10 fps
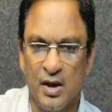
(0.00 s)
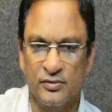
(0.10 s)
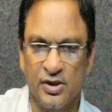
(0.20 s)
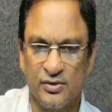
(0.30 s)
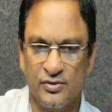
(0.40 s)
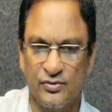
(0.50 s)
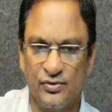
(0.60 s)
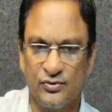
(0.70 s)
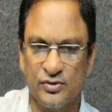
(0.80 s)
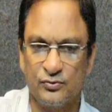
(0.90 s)
that is the
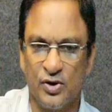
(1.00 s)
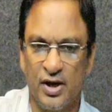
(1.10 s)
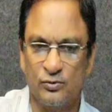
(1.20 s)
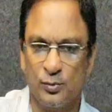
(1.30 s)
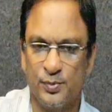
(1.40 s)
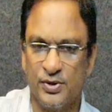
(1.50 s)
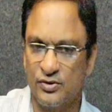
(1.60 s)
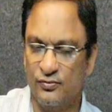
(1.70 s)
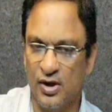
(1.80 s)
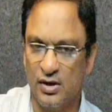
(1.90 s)
system wide open
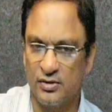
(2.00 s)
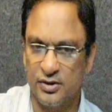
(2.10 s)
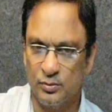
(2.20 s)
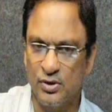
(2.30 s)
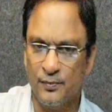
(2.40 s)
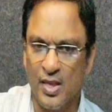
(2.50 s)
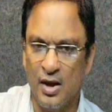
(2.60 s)
the file table,